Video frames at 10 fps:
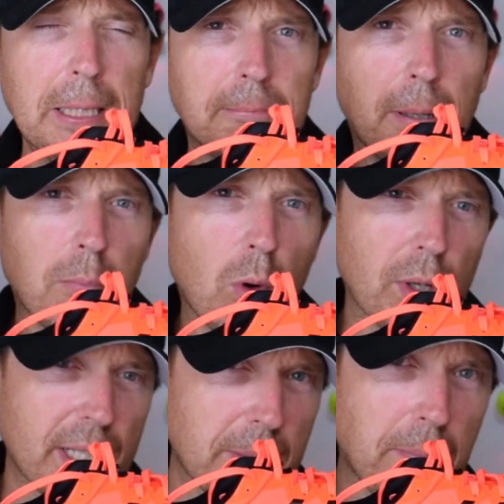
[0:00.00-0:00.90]
but more
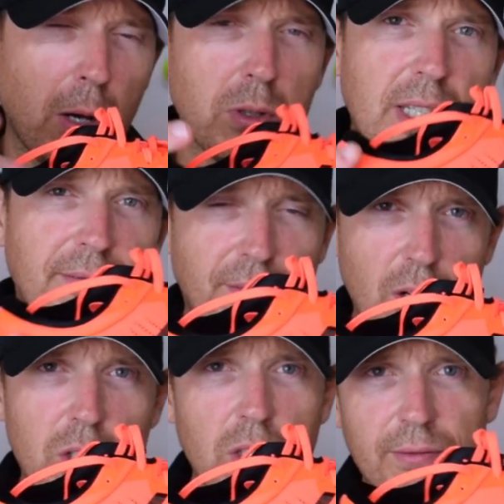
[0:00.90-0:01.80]
explosive
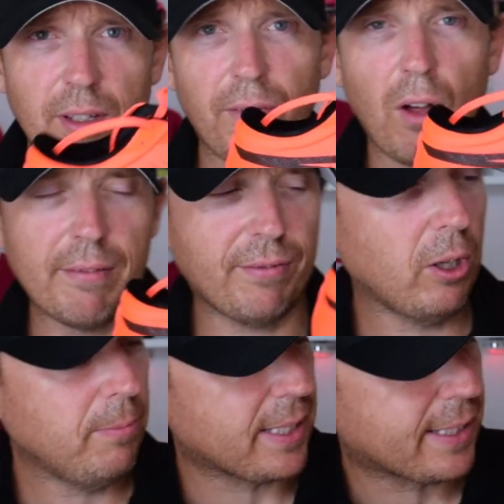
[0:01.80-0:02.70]
version of the flight
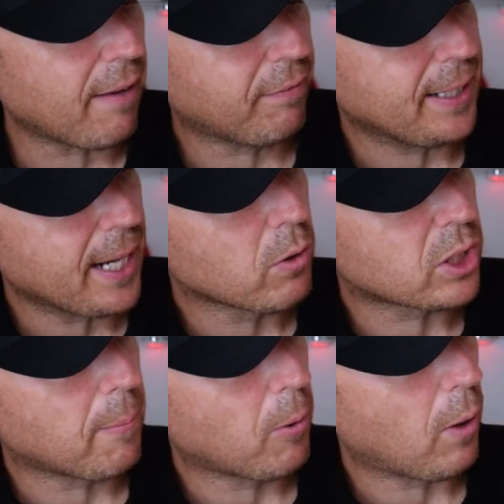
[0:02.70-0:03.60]
foam. It's definitely
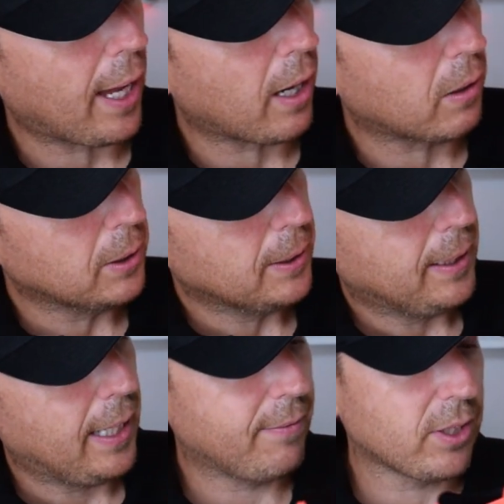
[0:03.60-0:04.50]
noticeable how,
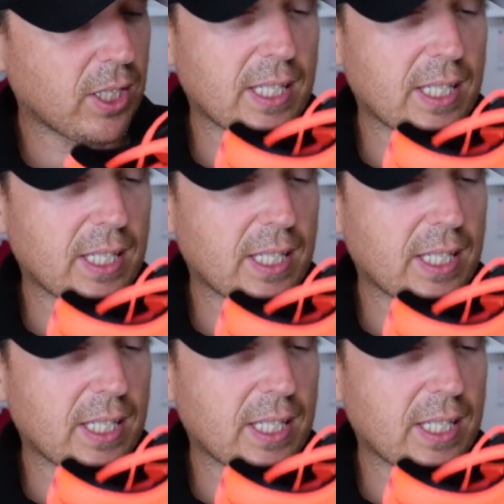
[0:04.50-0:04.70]
even to